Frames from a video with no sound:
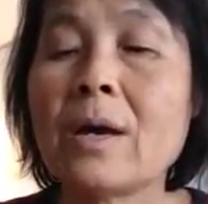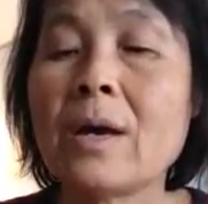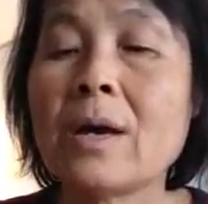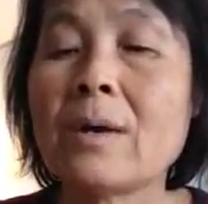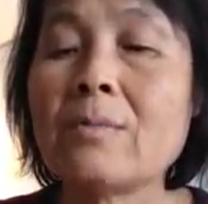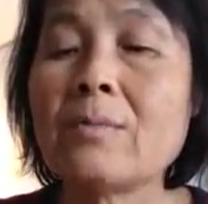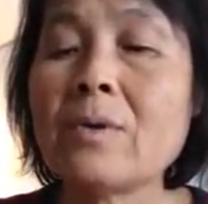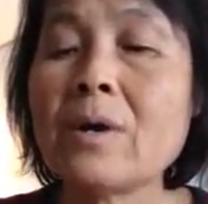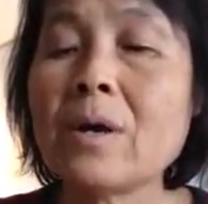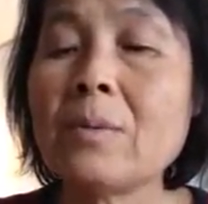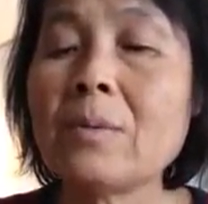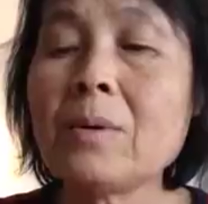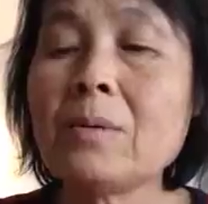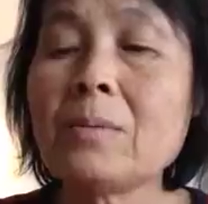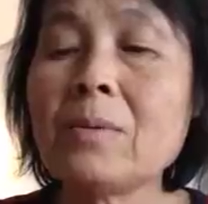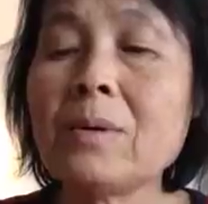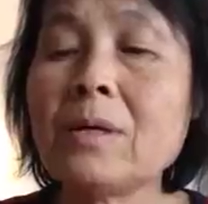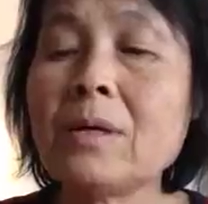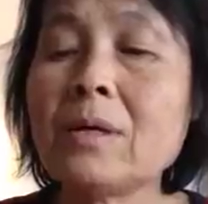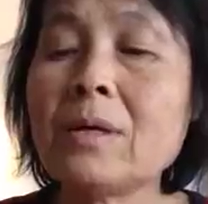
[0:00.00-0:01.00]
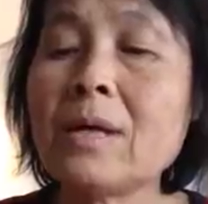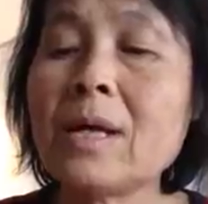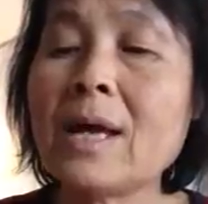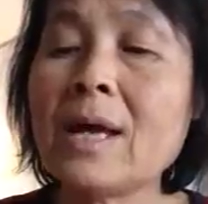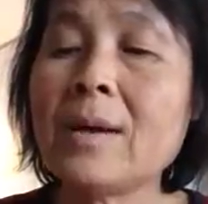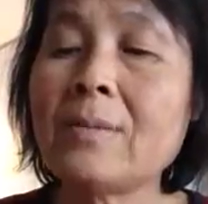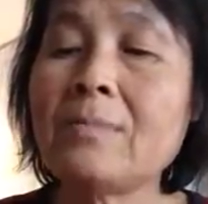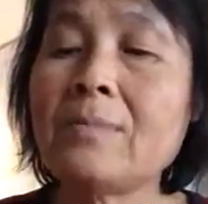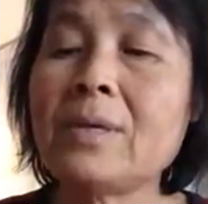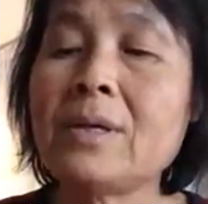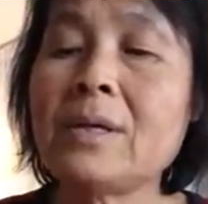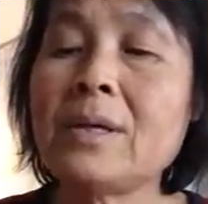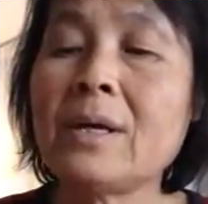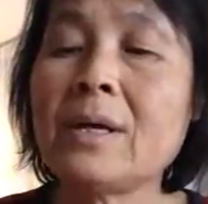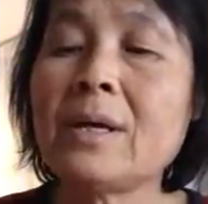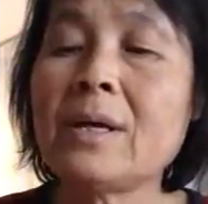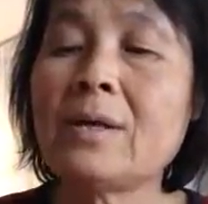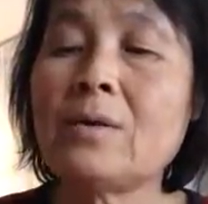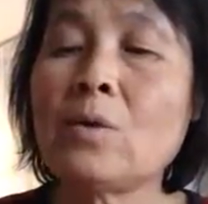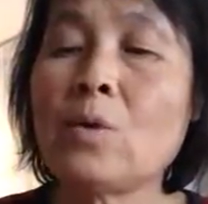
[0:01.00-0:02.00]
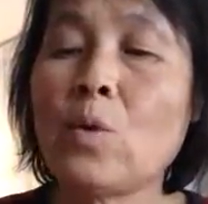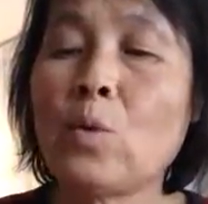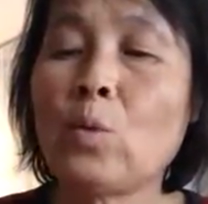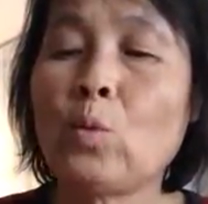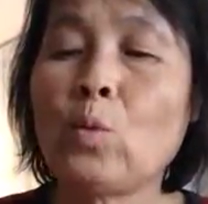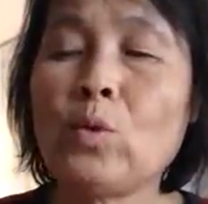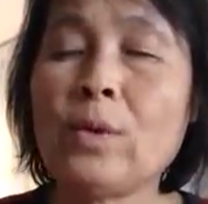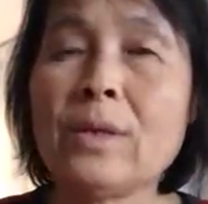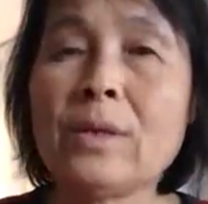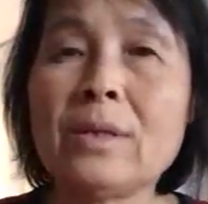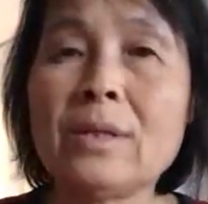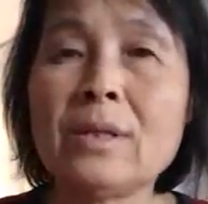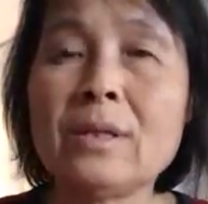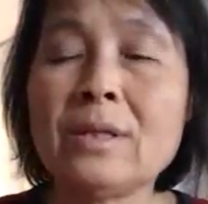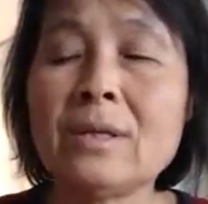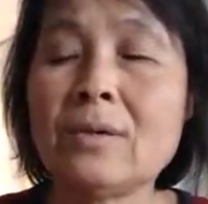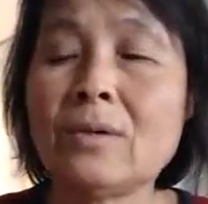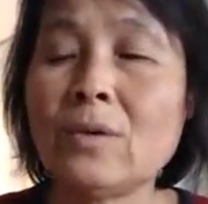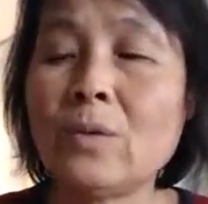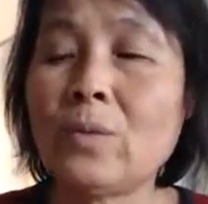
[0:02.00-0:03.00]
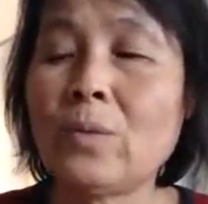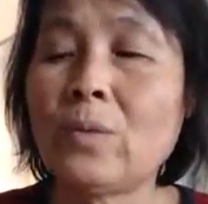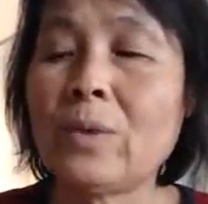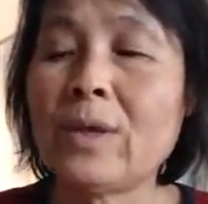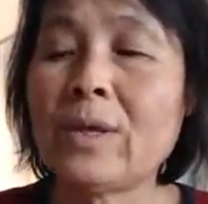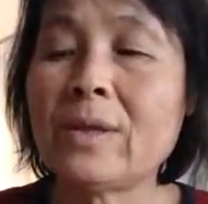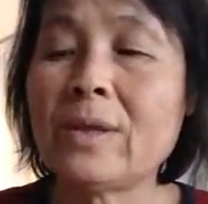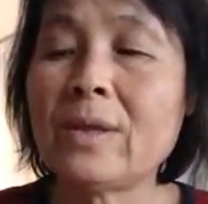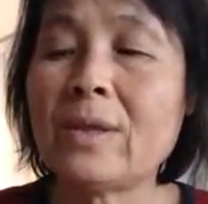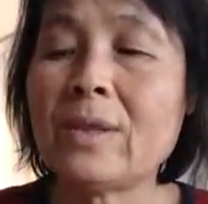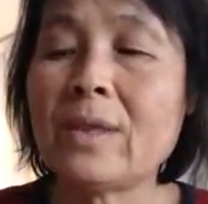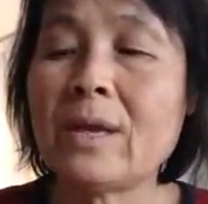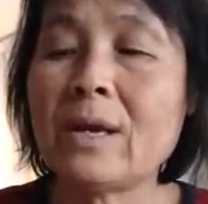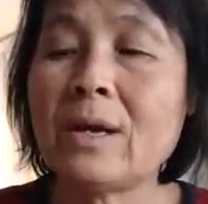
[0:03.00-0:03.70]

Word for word: Have you ever been unhappy and when the when